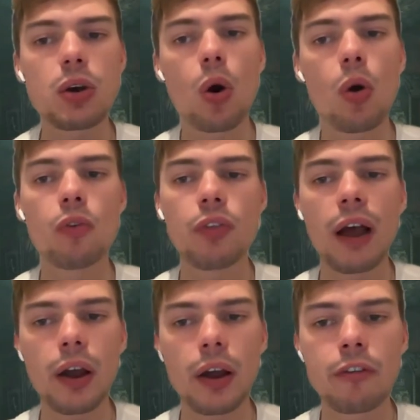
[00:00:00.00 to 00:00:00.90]
of
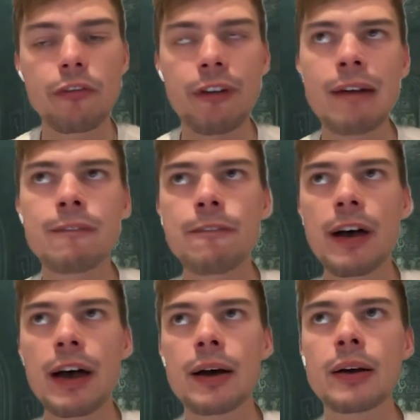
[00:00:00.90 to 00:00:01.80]
that kind of
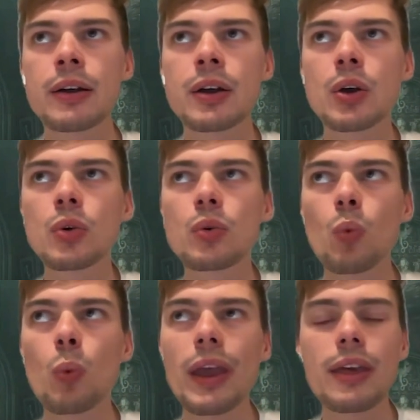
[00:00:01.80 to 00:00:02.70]
fanfare
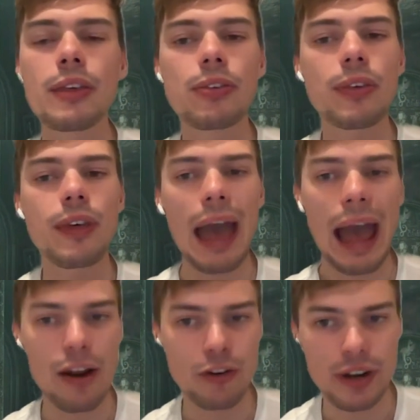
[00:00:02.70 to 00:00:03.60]
with
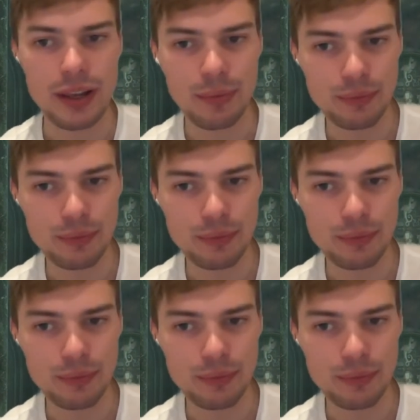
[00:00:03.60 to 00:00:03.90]
Harry?